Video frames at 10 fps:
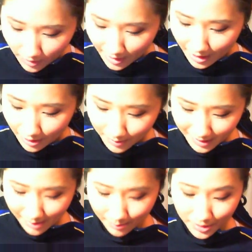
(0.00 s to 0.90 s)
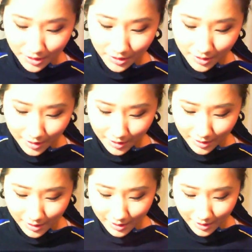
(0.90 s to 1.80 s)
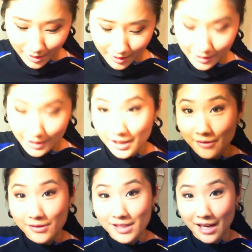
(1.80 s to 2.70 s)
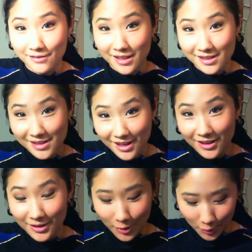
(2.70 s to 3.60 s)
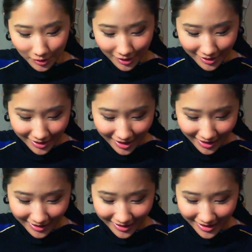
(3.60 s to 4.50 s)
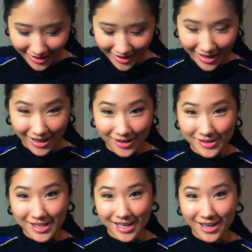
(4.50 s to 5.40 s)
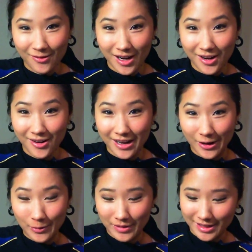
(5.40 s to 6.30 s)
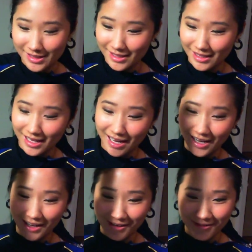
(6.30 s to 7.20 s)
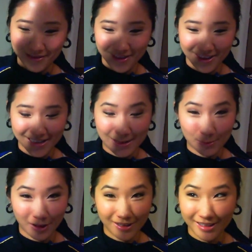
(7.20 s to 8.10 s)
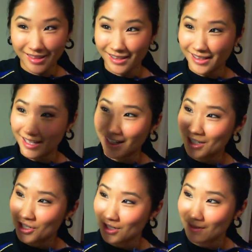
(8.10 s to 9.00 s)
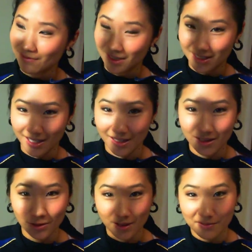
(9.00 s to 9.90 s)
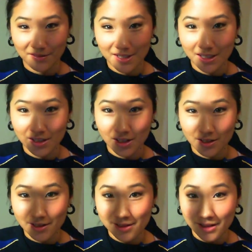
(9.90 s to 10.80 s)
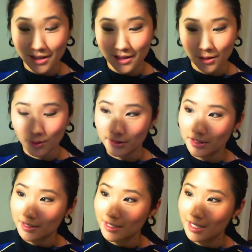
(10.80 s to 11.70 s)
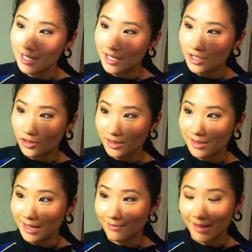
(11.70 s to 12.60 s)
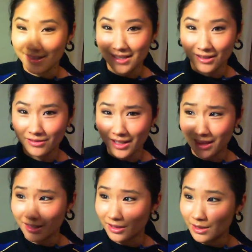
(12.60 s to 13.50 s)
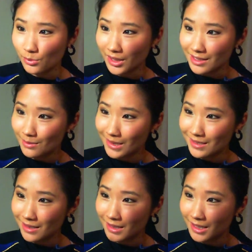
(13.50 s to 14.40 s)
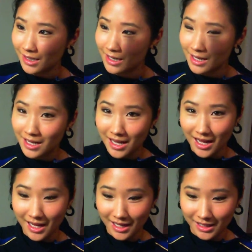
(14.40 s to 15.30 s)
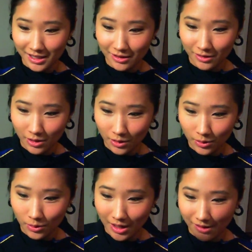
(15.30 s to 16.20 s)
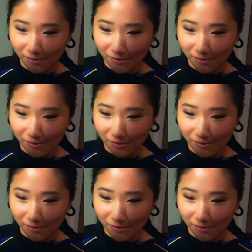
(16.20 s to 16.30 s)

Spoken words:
100% Pure, oddly enough, was having a sale on Outlook again, and I was like, wow, I hope they have this product there again, and sure enough they did. Only $15 on Outlook, so I saved myself like $30 basically, and you know how